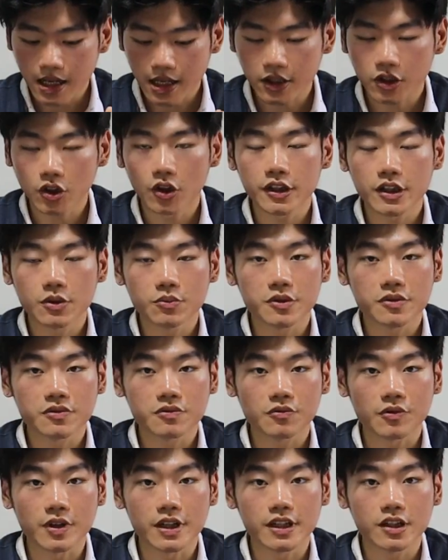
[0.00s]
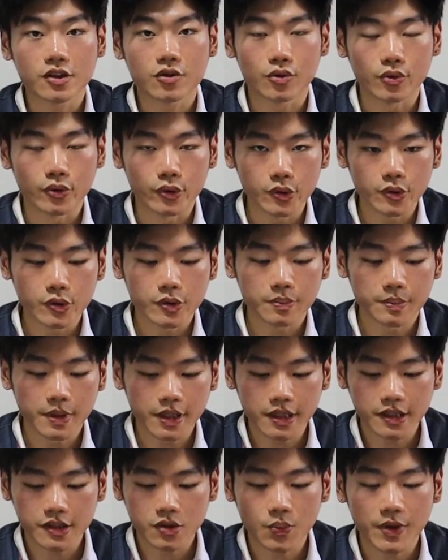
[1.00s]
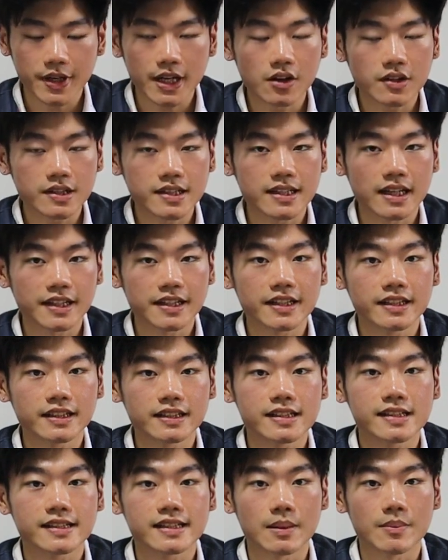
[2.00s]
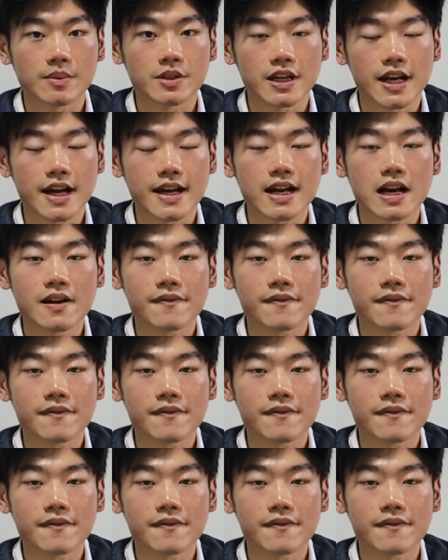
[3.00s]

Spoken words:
I thought it was really cool because when I was studying this subject,